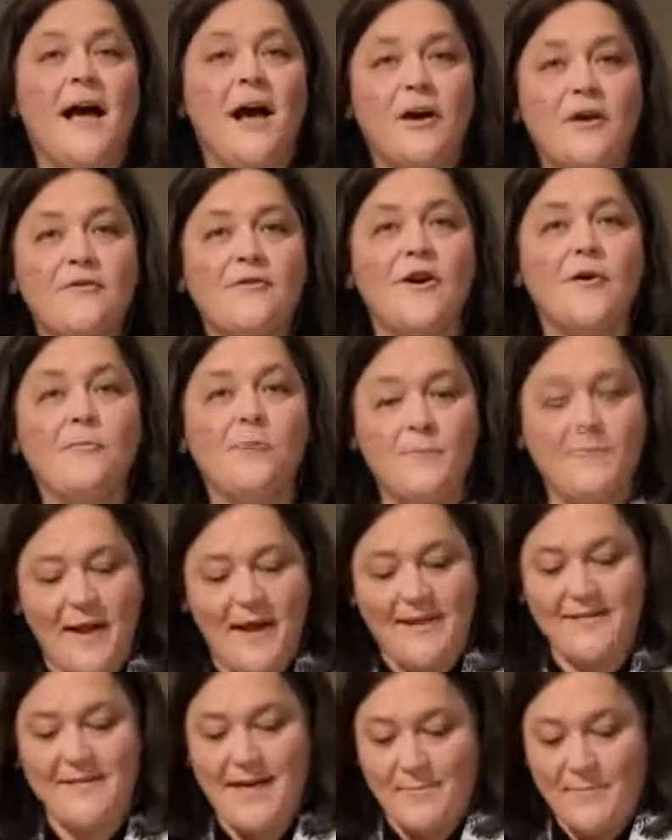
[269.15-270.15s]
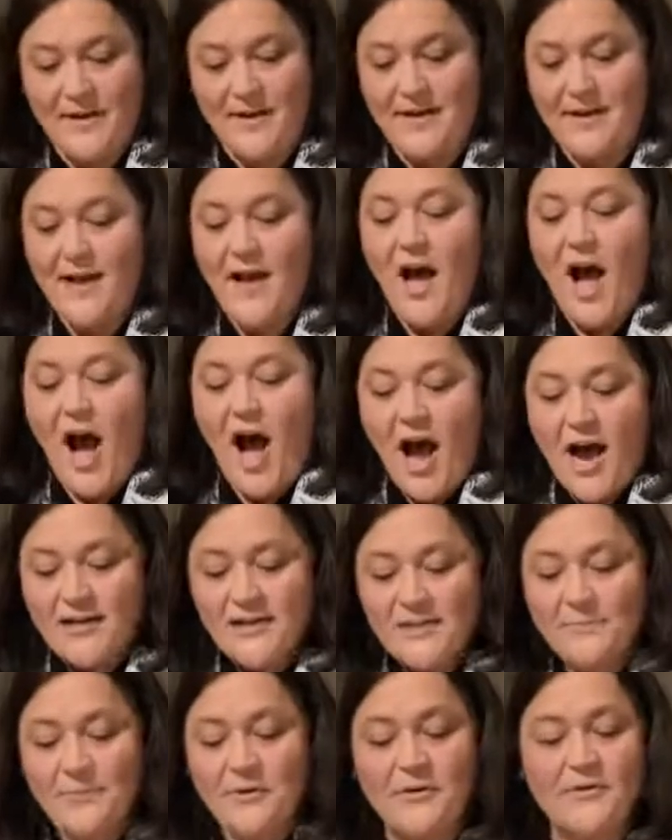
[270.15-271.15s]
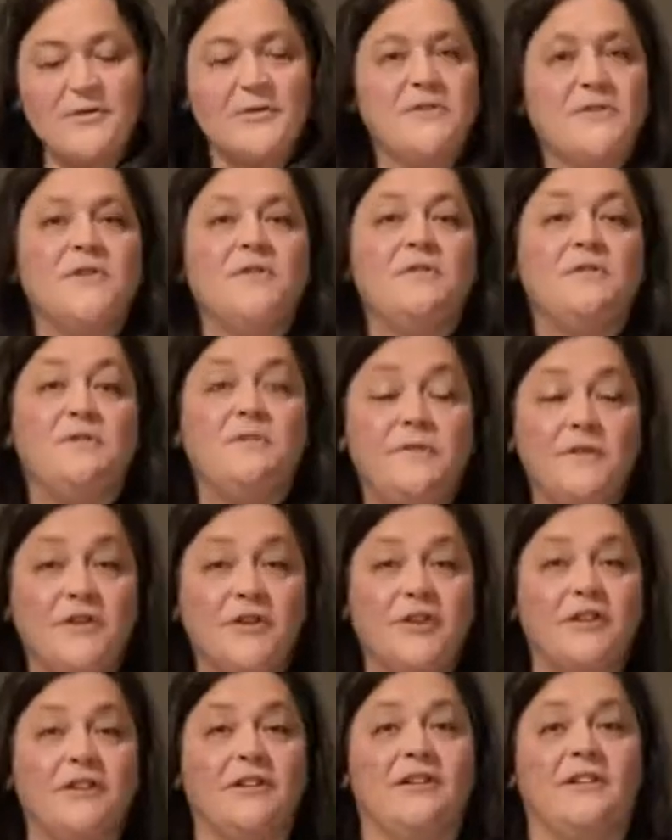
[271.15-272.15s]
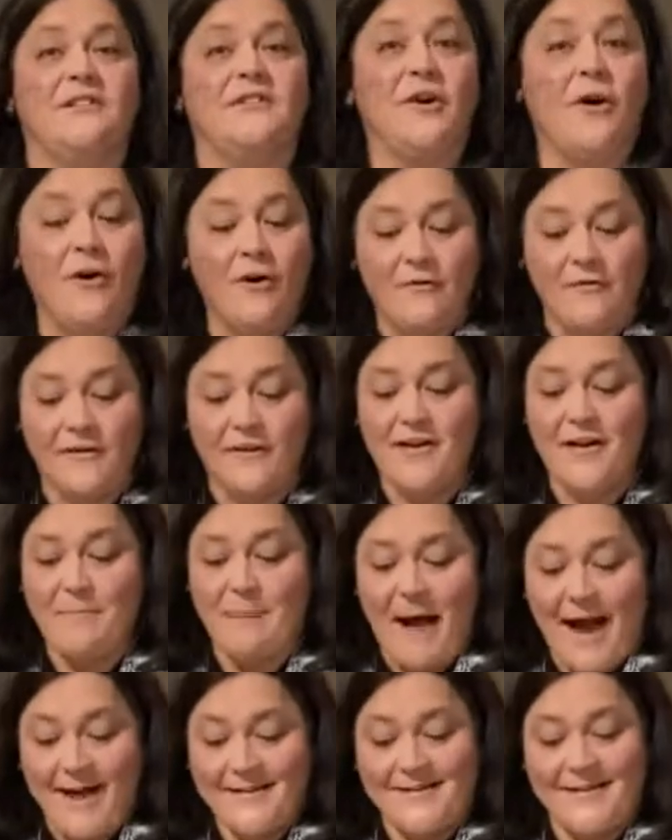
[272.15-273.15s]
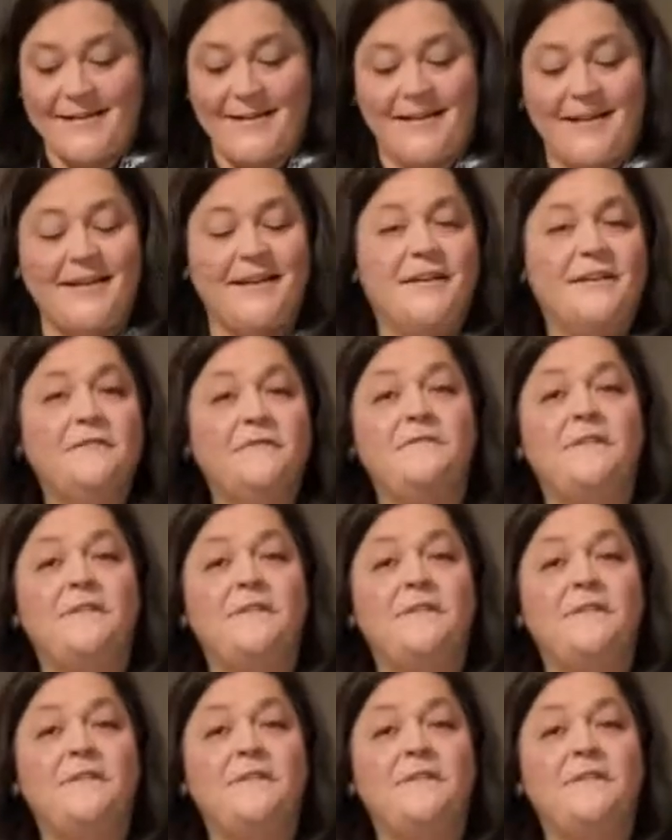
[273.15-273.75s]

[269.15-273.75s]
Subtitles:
A global pandemic, hospitals full to overcapacity,